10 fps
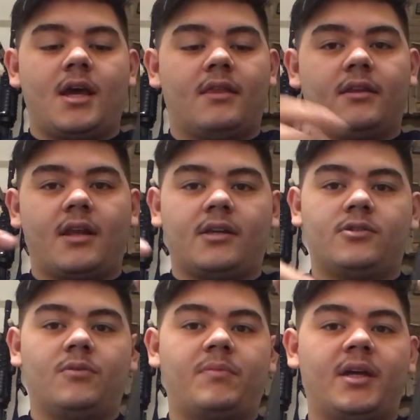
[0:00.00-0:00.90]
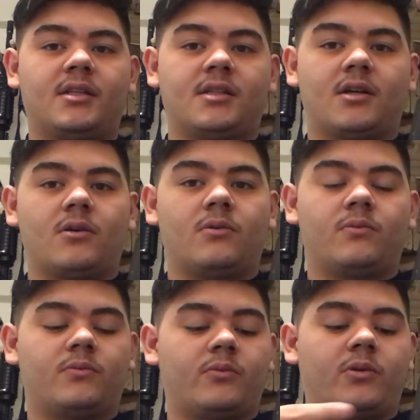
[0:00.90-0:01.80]
and then has two pins that go,
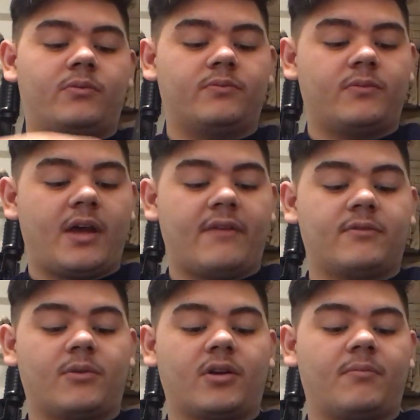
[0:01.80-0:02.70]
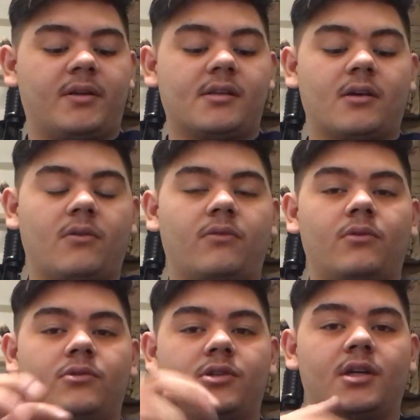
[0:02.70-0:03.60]
well, aftermarket pins that go
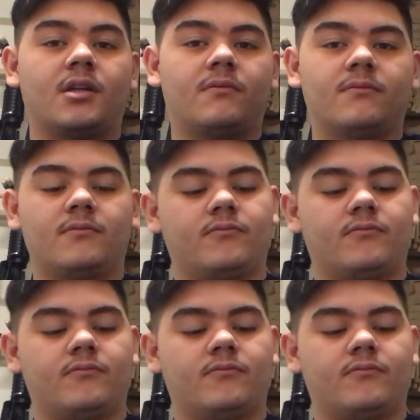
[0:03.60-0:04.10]
through, so you can